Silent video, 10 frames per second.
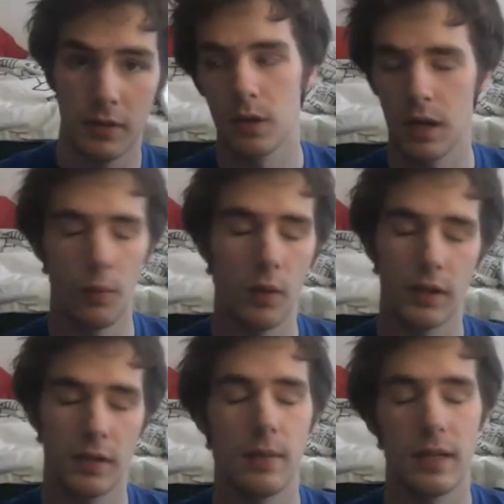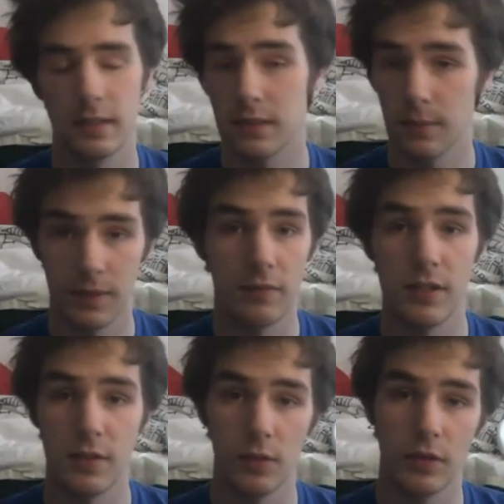I wanted to make something
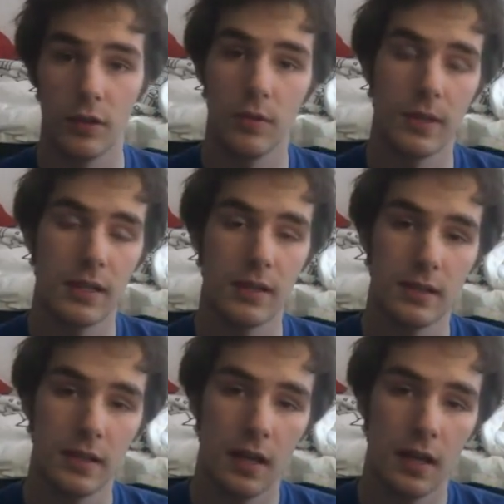visual too, because